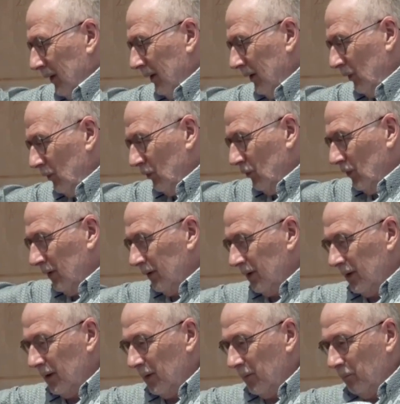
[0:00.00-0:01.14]
I will
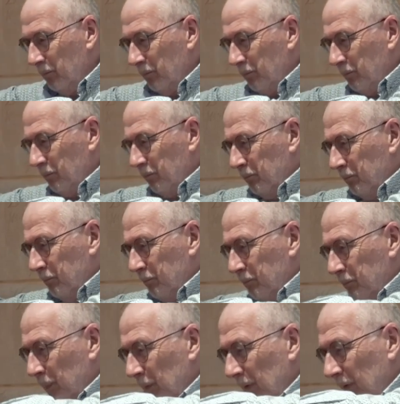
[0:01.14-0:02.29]
gently
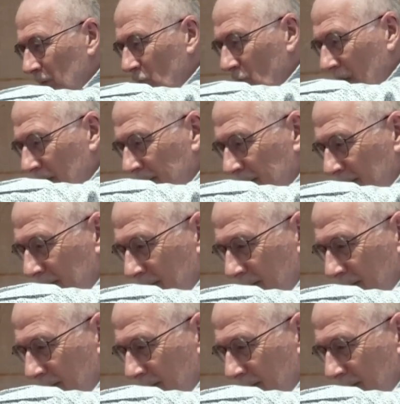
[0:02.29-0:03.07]
put it aside.